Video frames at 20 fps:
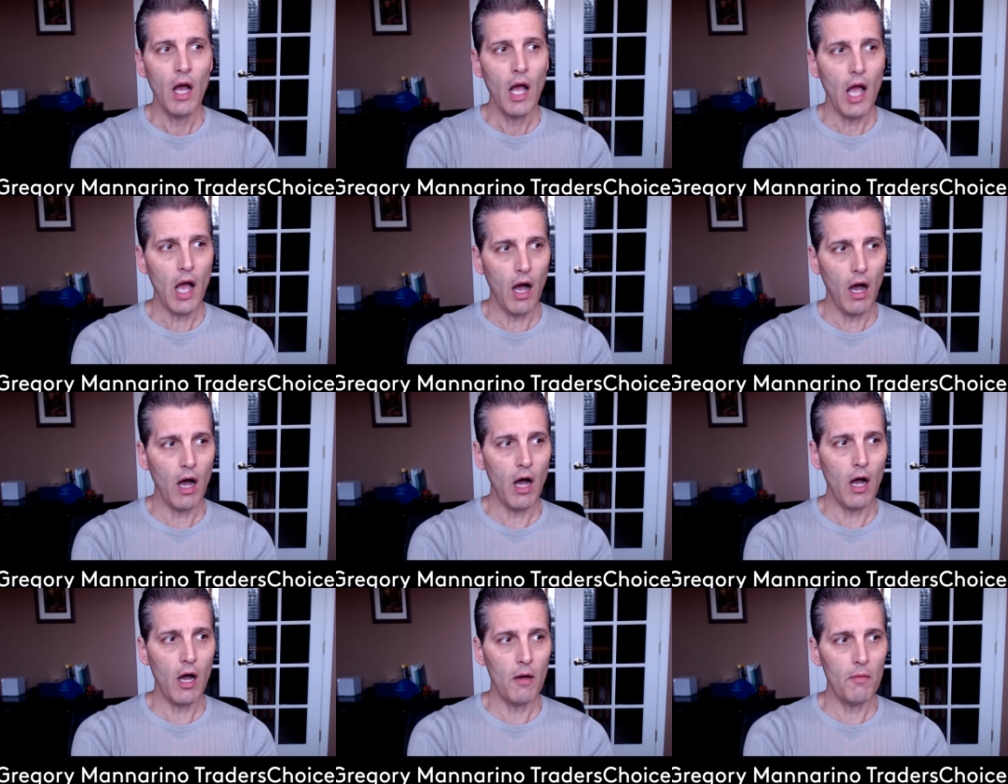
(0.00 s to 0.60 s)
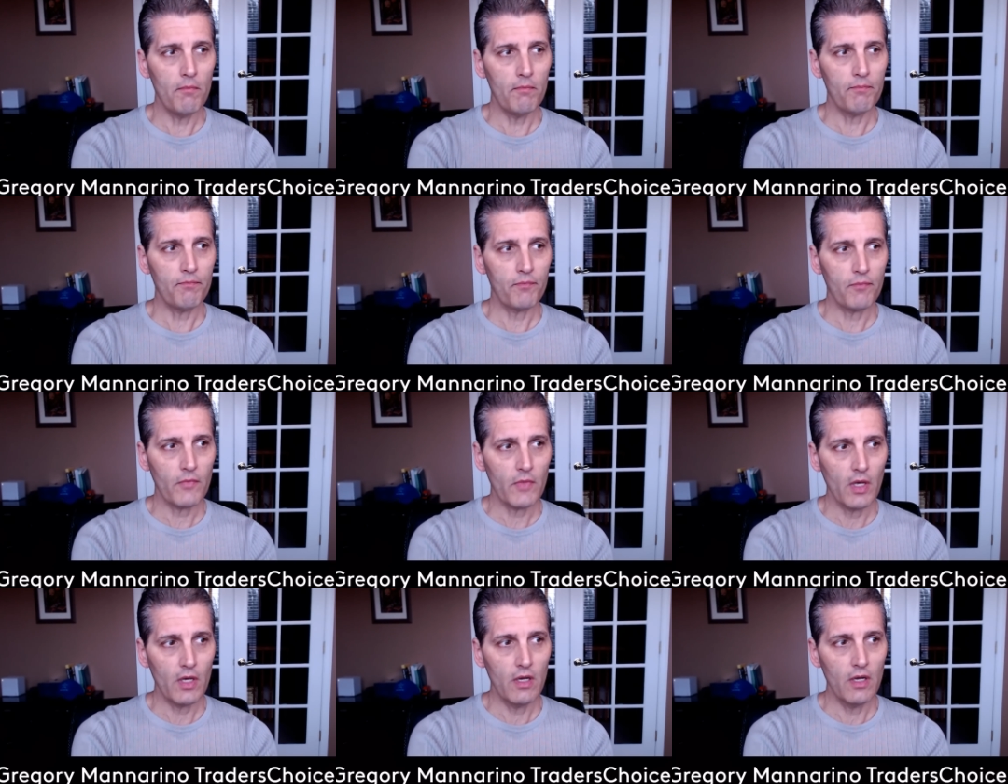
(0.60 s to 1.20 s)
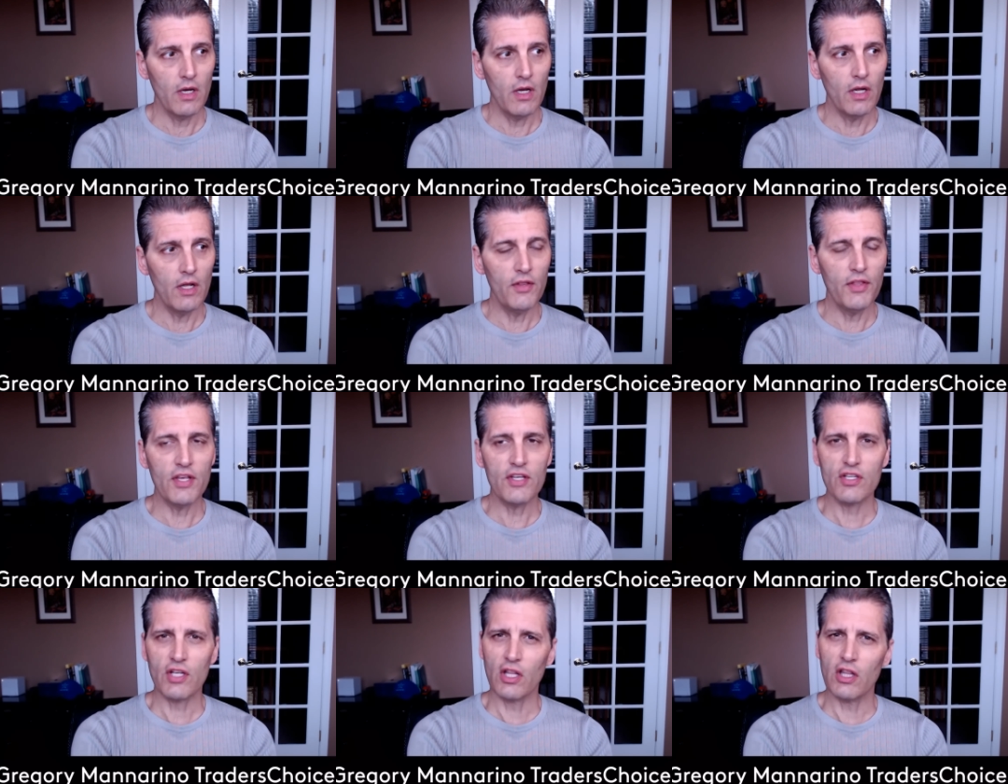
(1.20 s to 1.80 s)
Um,
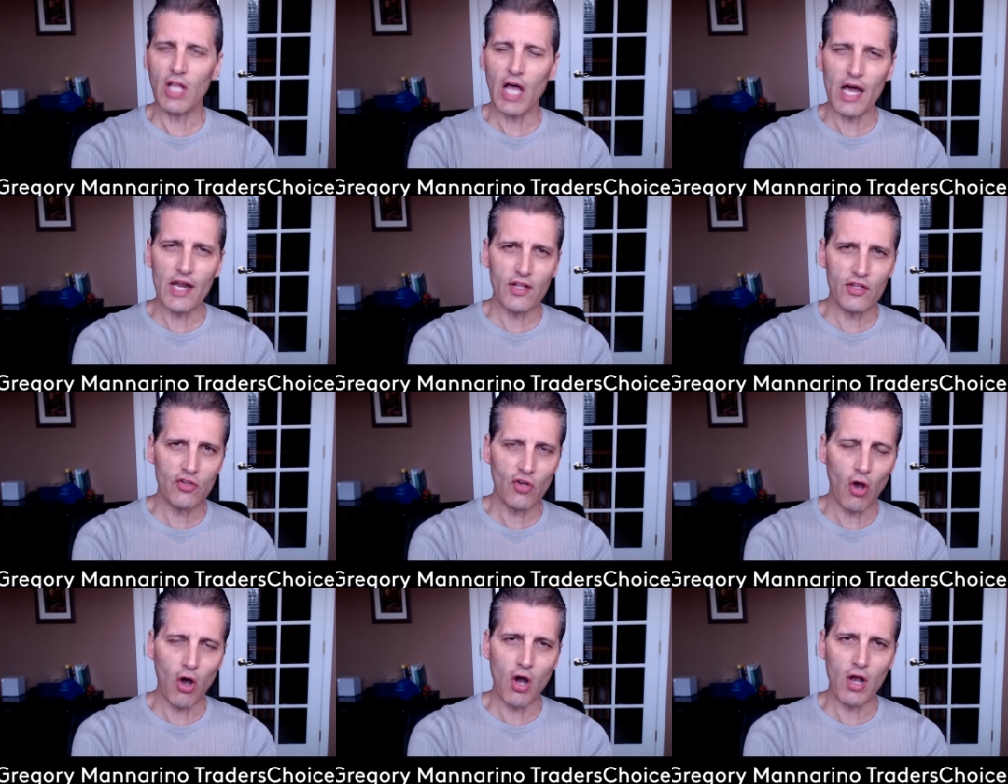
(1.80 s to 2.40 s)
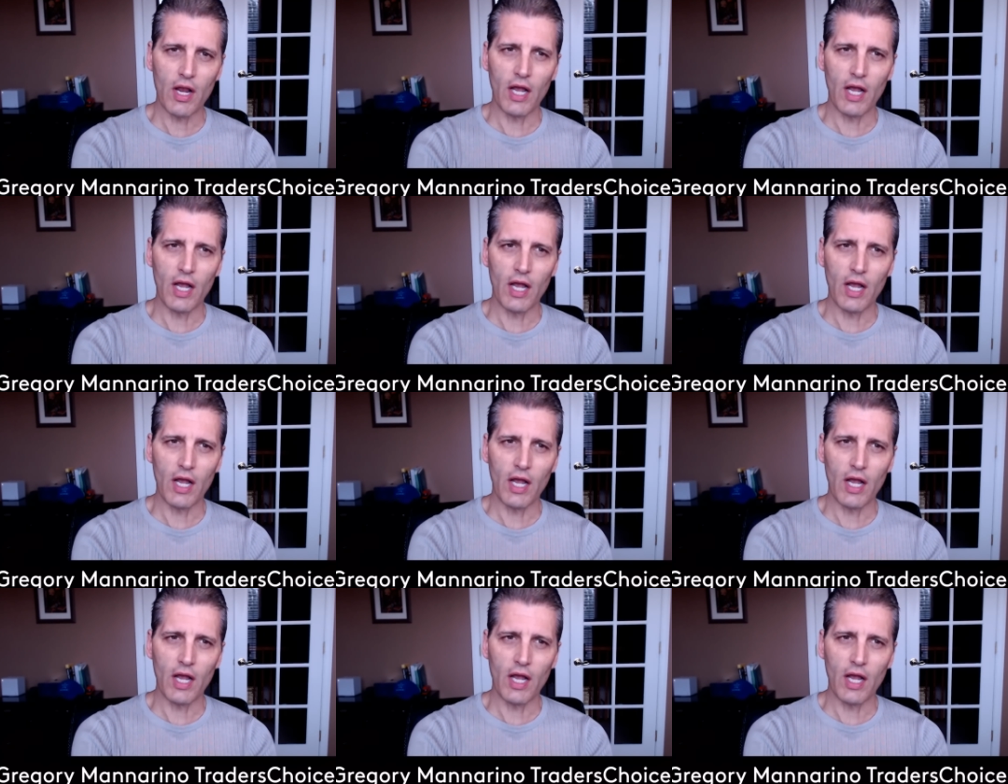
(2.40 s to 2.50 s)
there's a lot of talk,